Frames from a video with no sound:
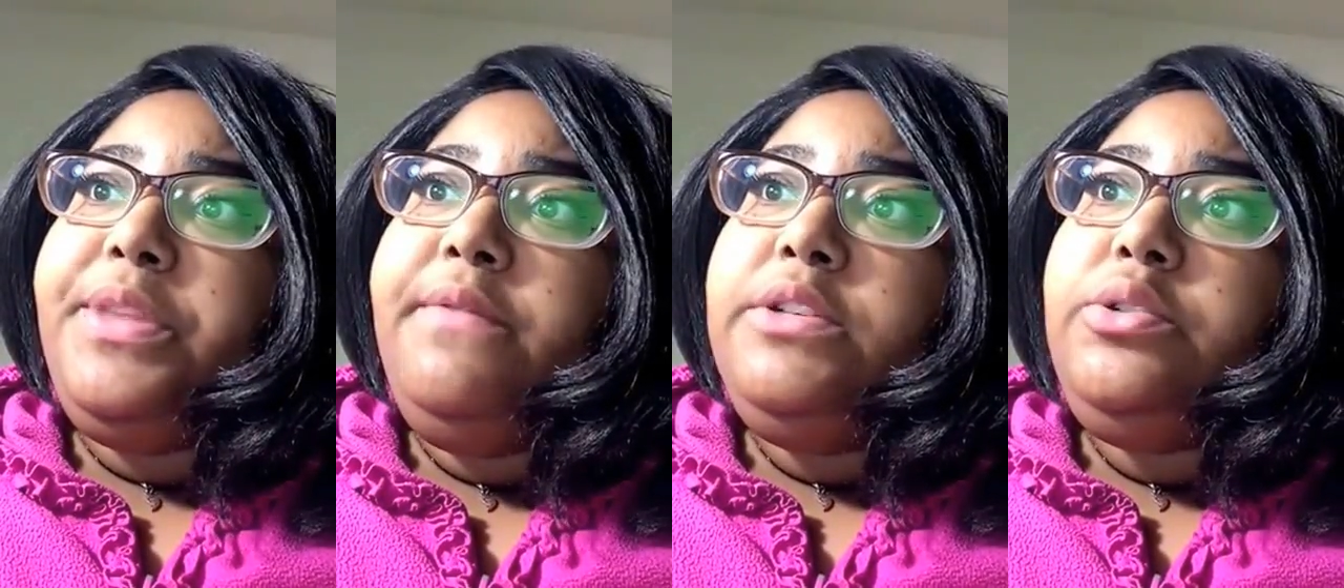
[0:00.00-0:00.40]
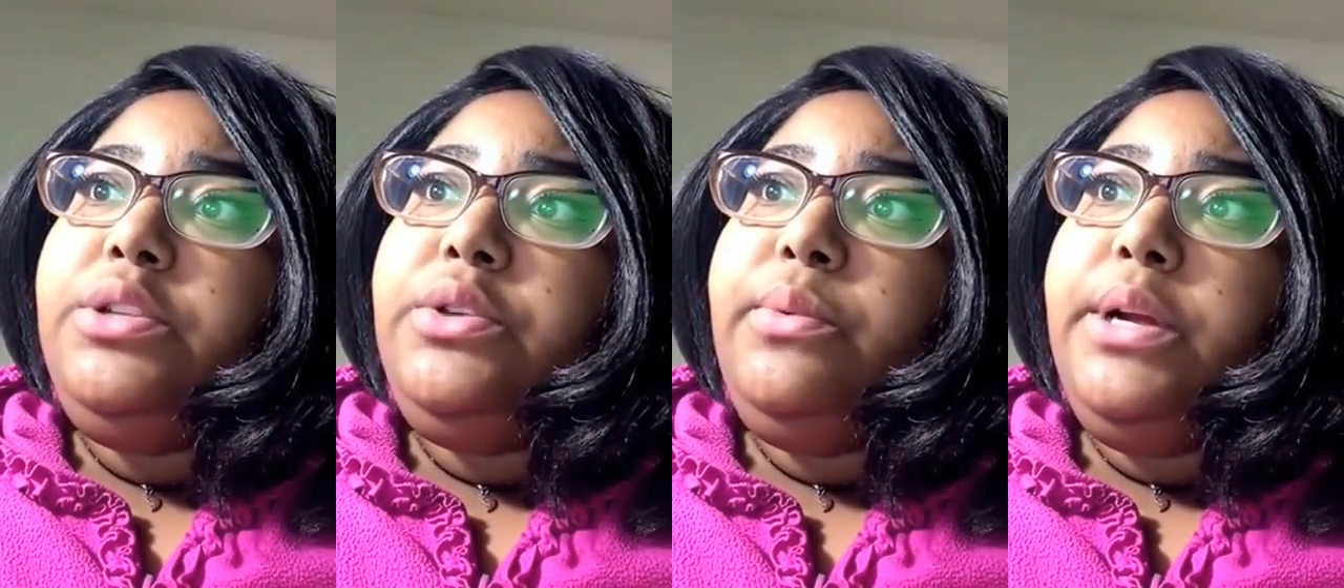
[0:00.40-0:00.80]

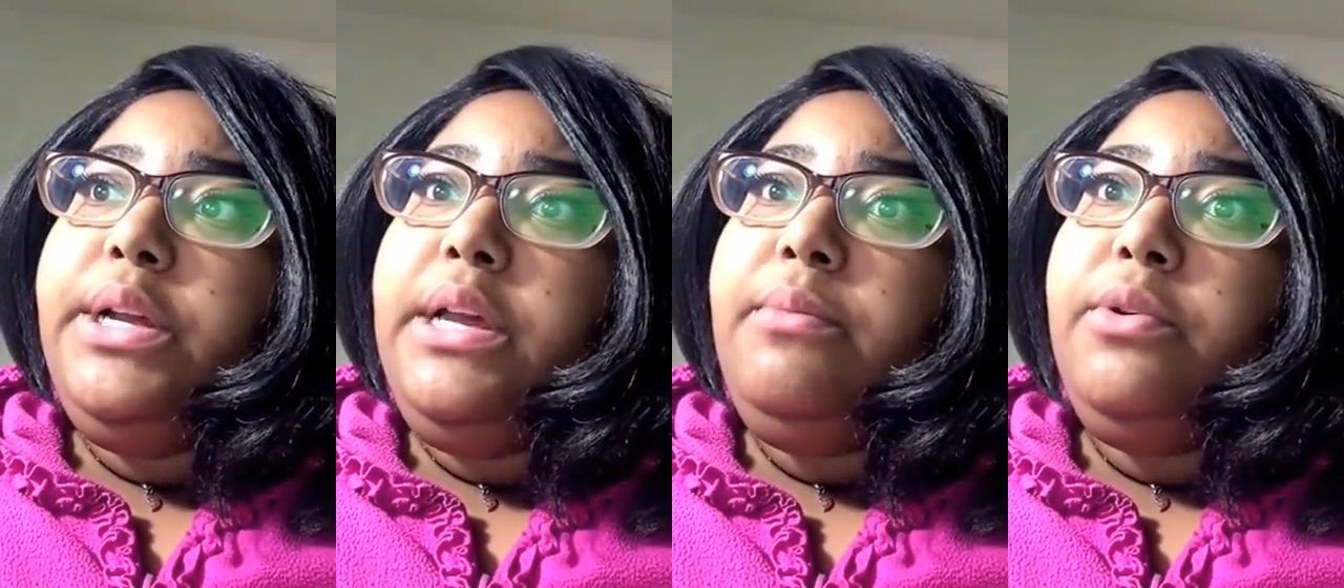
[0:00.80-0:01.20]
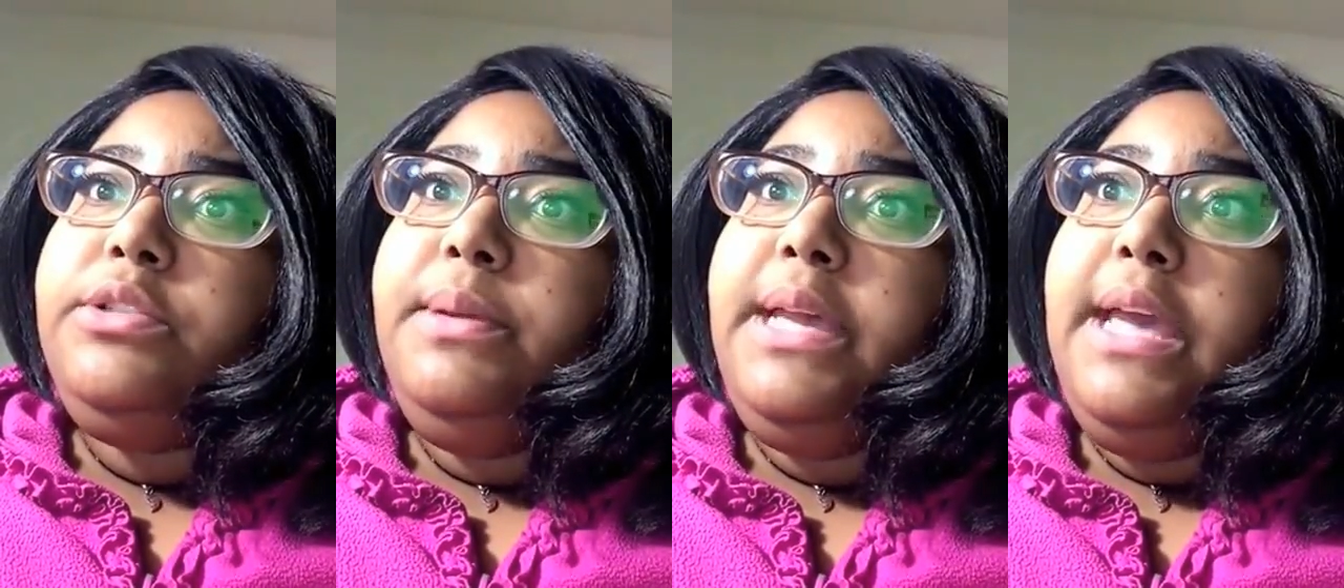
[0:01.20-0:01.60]
Eventually, the word
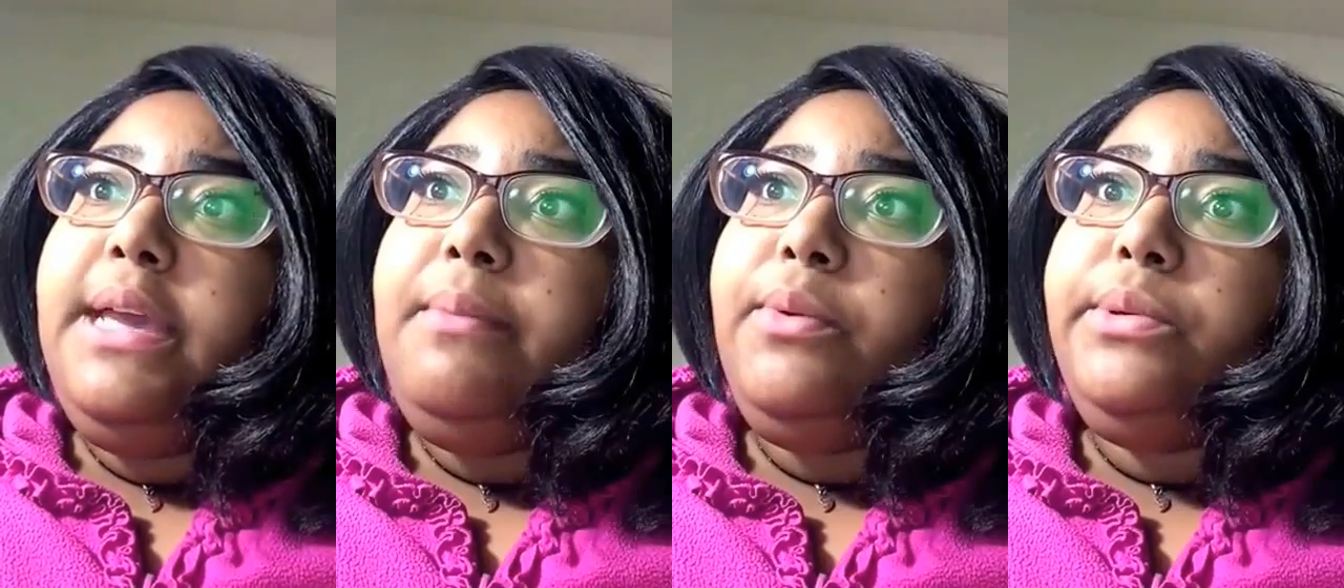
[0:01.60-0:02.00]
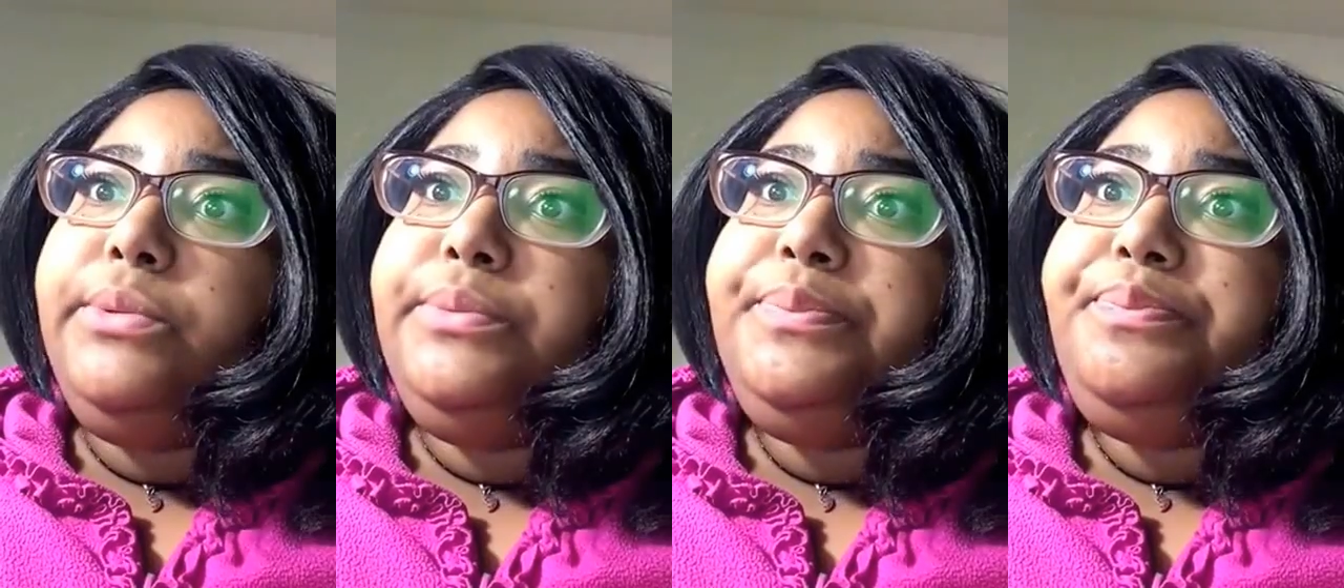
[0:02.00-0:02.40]
Camaros became
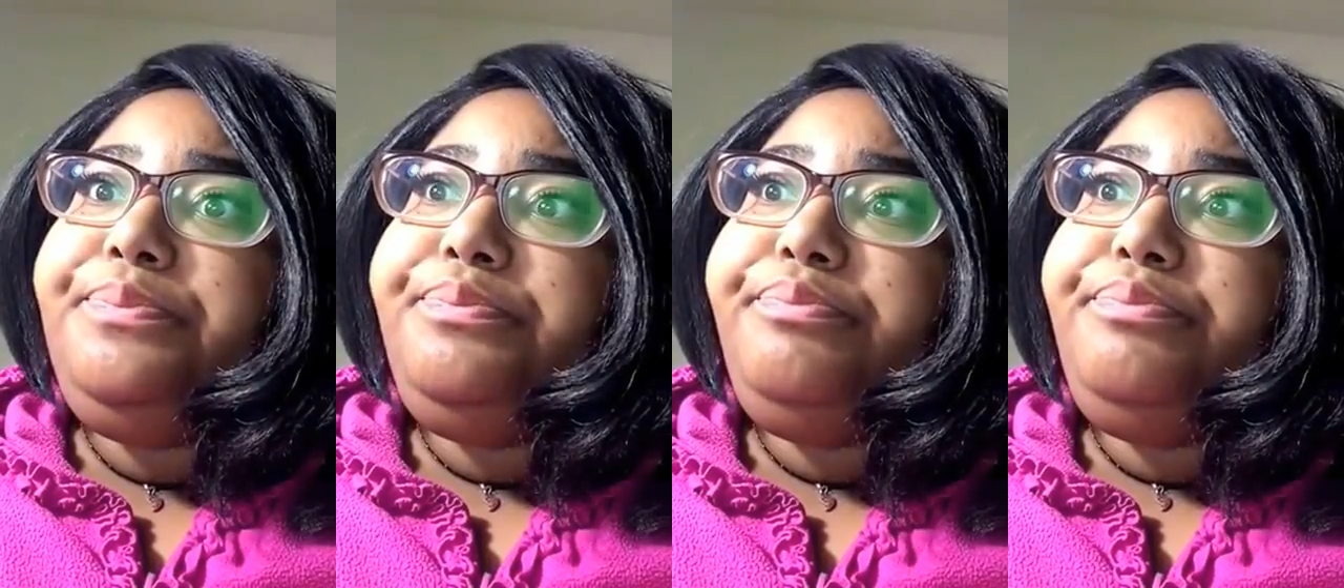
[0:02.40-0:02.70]
Cameroon.